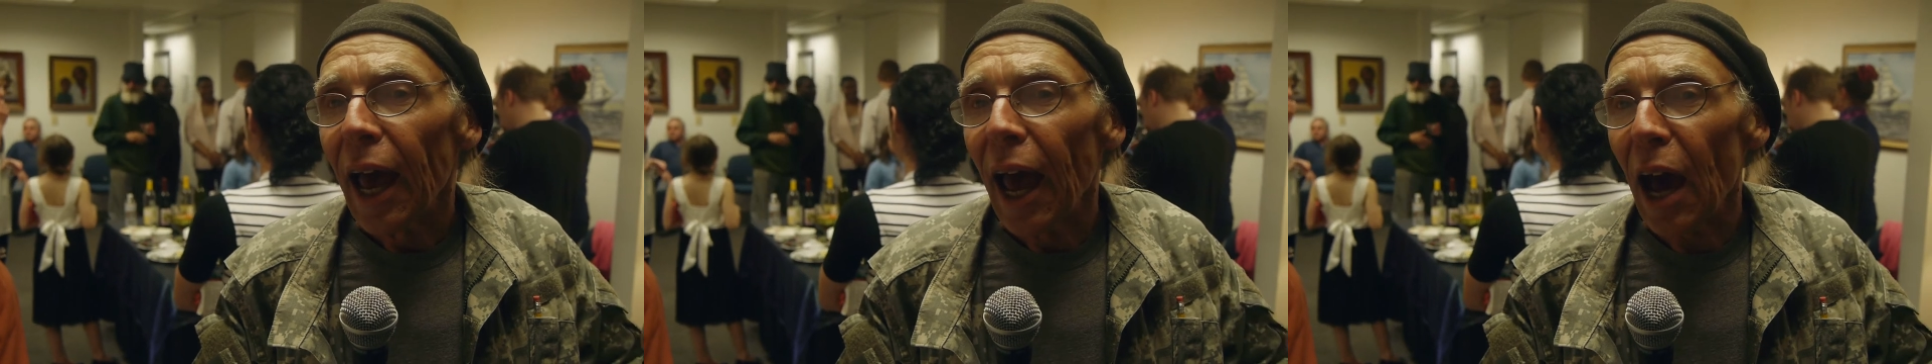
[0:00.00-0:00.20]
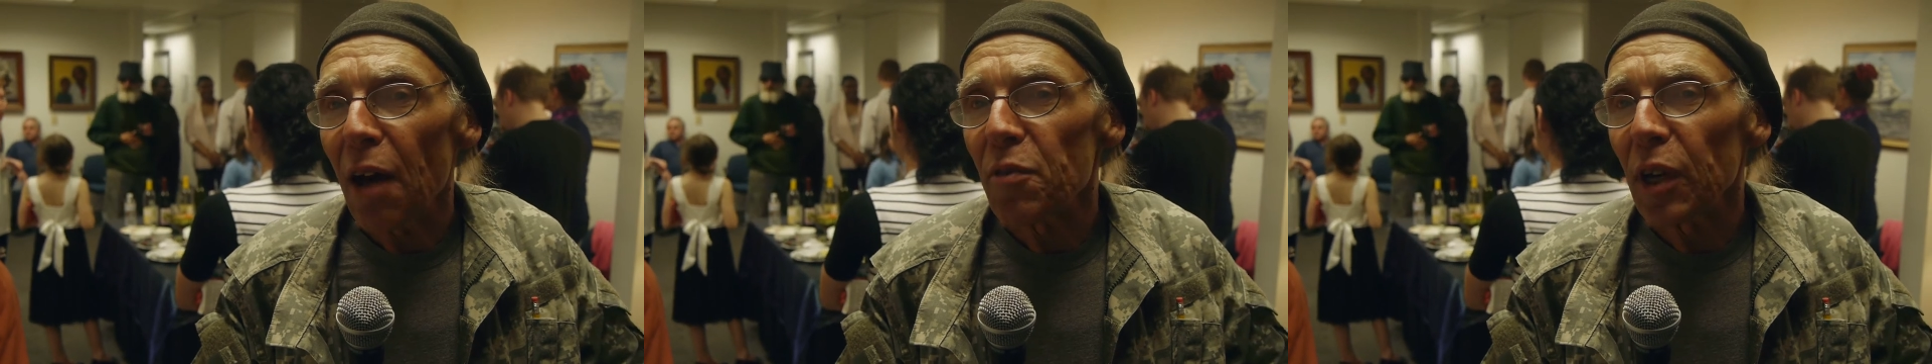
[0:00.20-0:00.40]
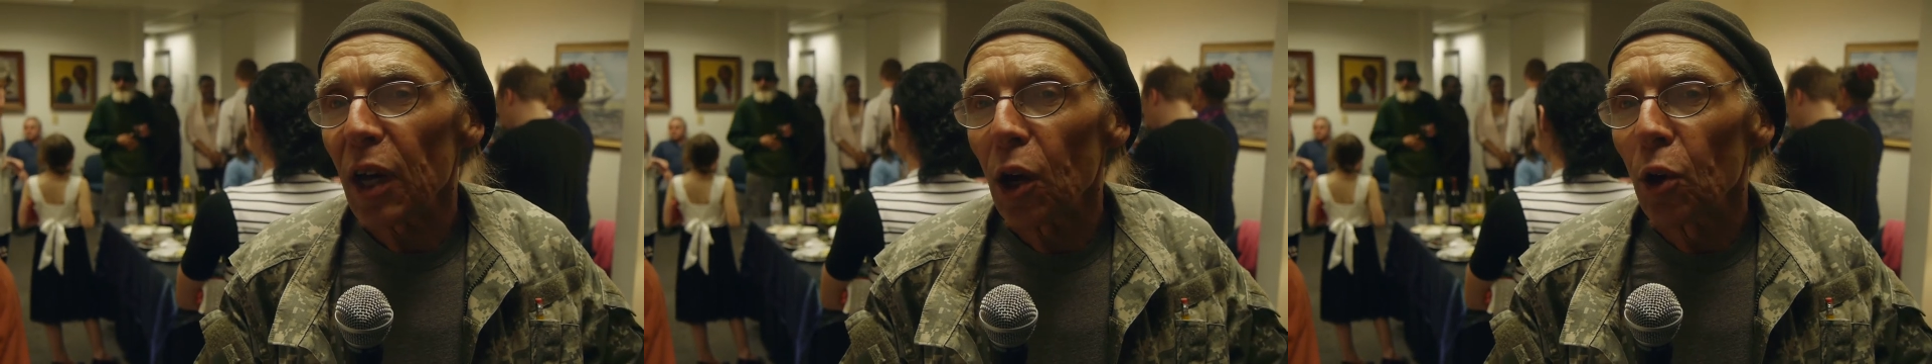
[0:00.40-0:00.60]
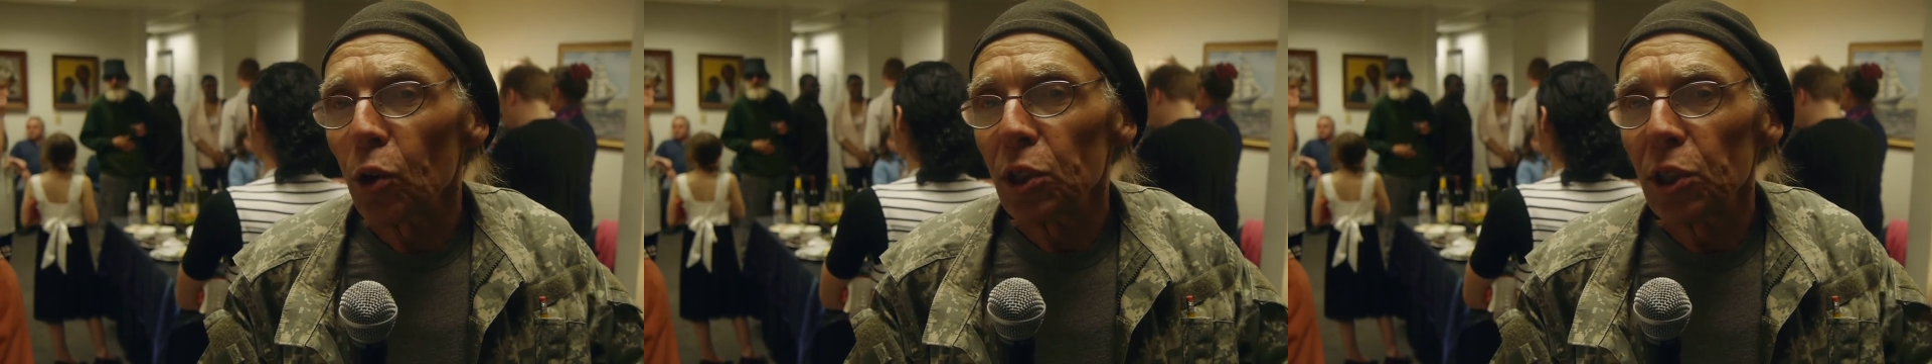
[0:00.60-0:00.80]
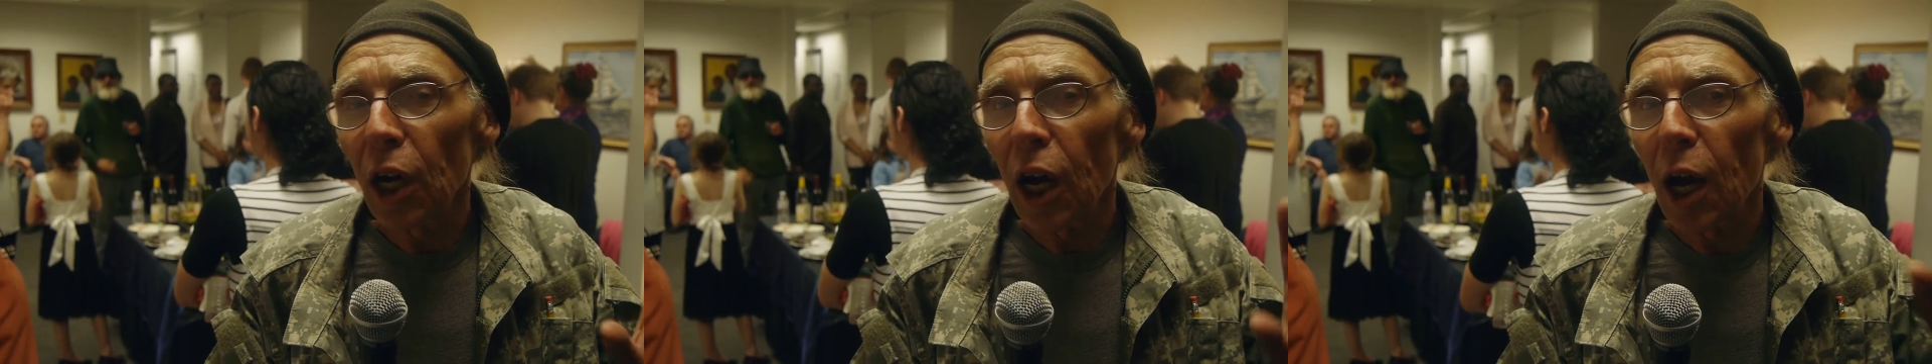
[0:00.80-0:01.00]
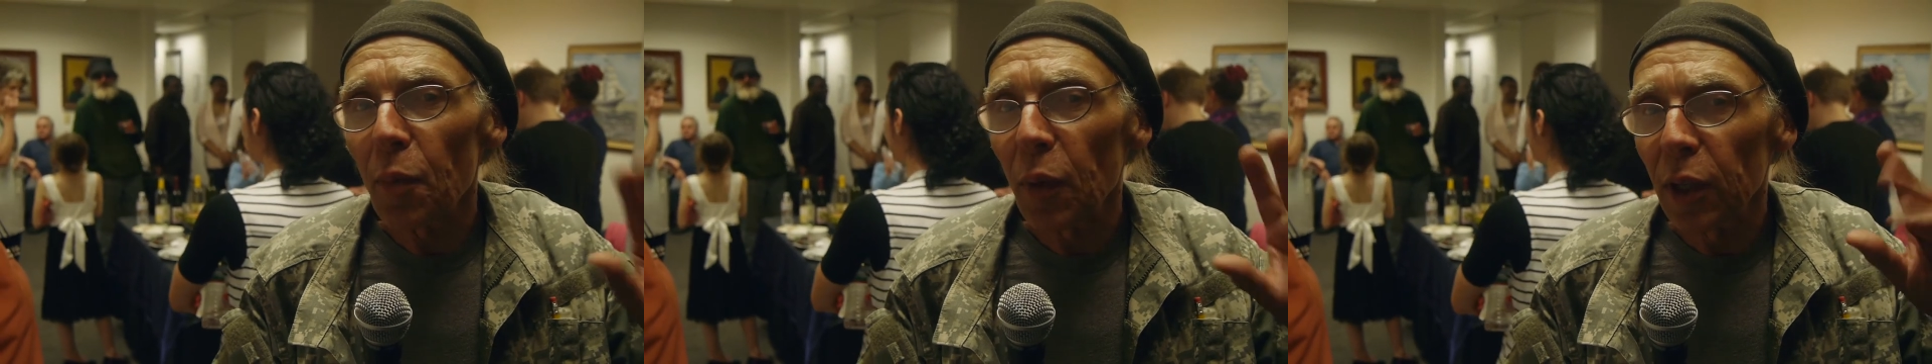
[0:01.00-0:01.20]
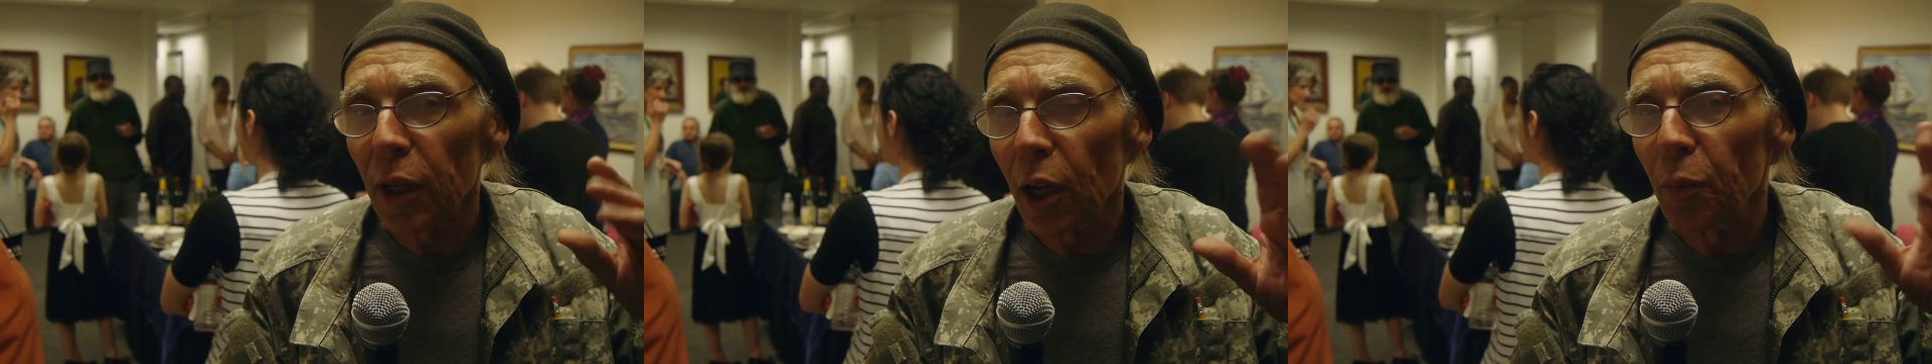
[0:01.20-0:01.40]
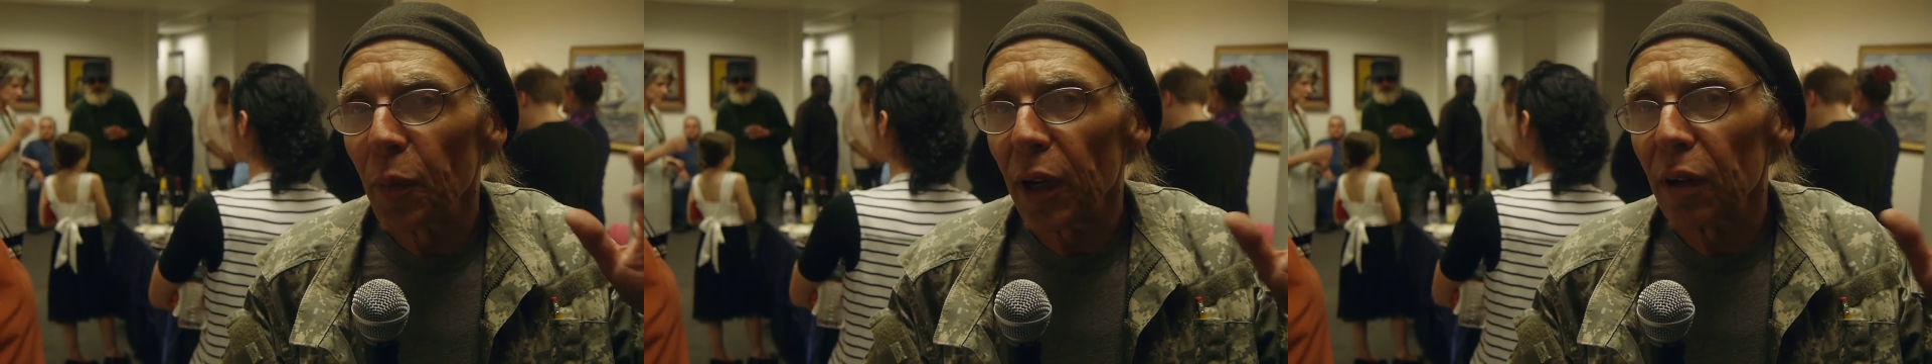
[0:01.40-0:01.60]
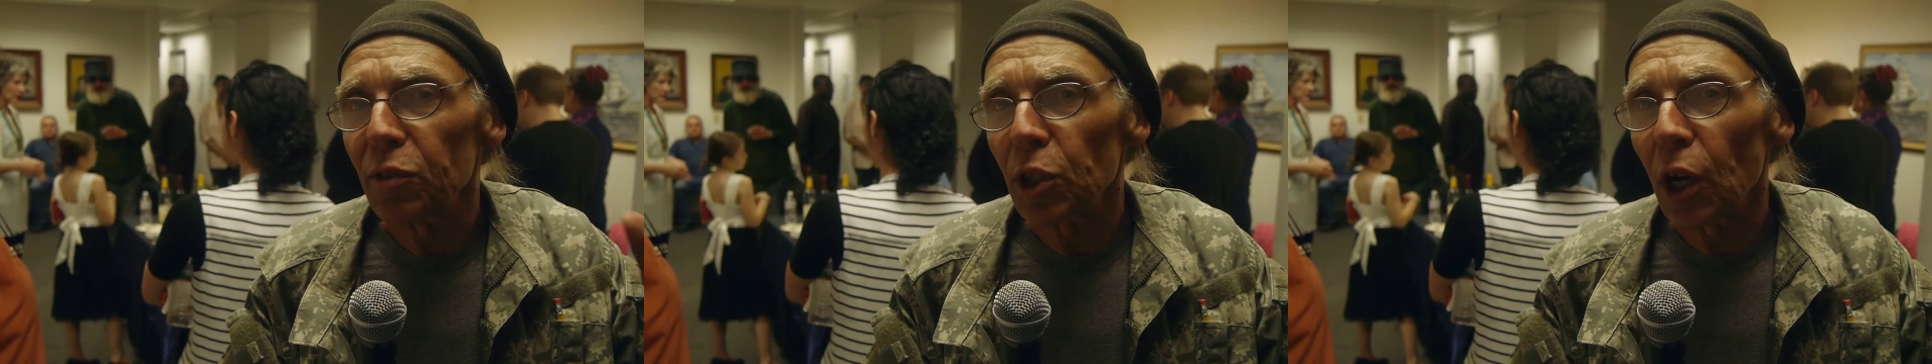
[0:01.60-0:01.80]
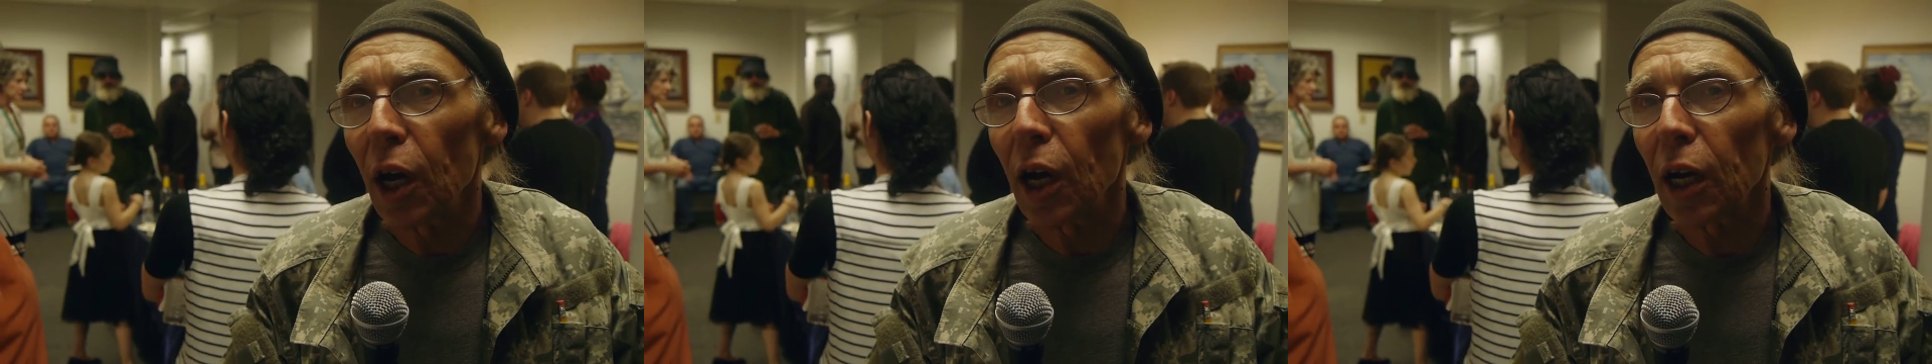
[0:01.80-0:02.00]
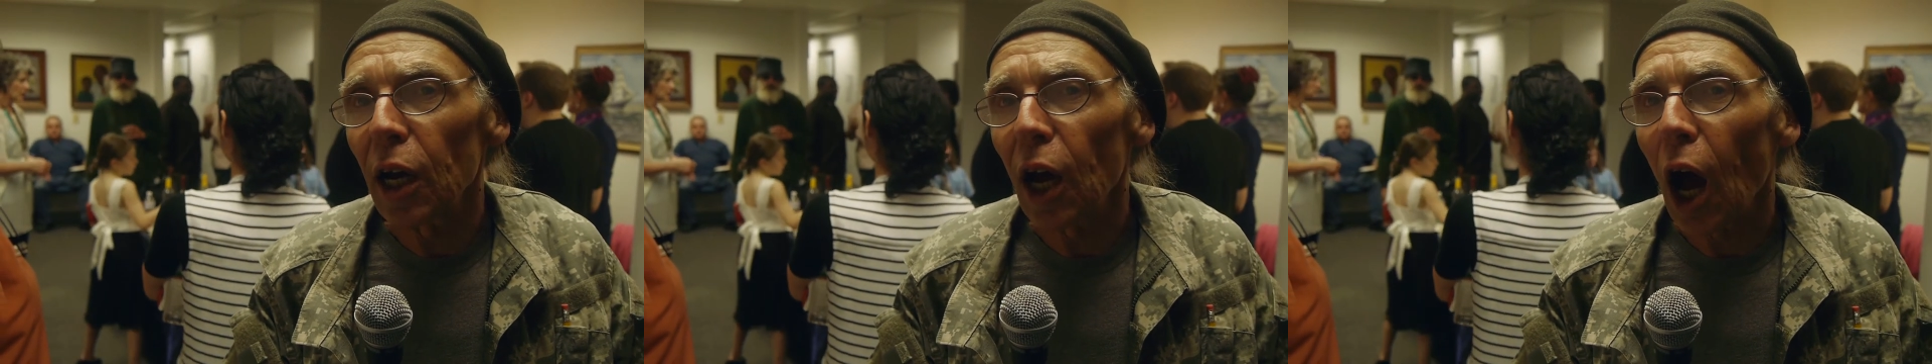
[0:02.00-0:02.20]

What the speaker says: having a good time, a little bit of talk